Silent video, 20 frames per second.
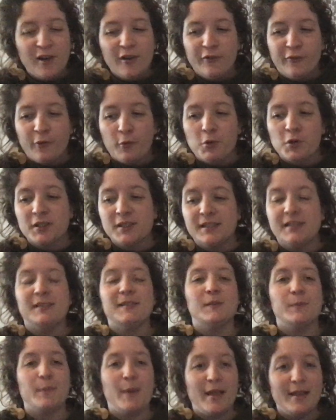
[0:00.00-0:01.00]
for
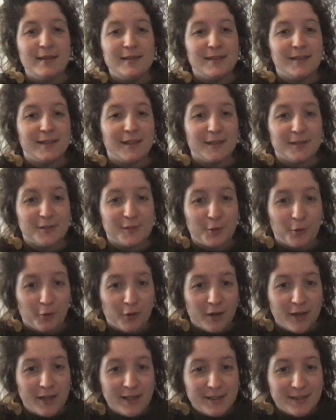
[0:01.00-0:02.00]
suspense
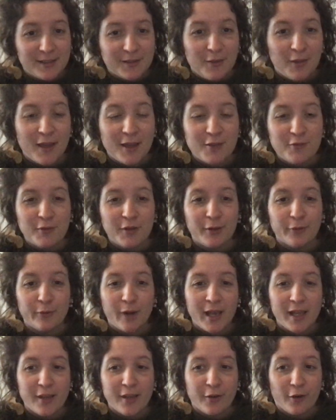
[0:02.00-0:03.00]
stories so that you can
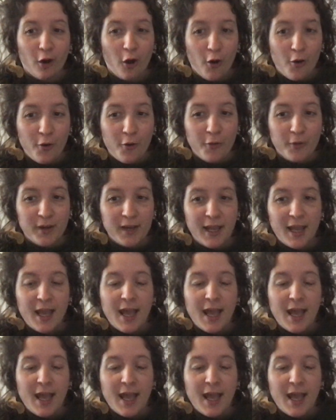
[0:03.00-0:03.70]
write your own.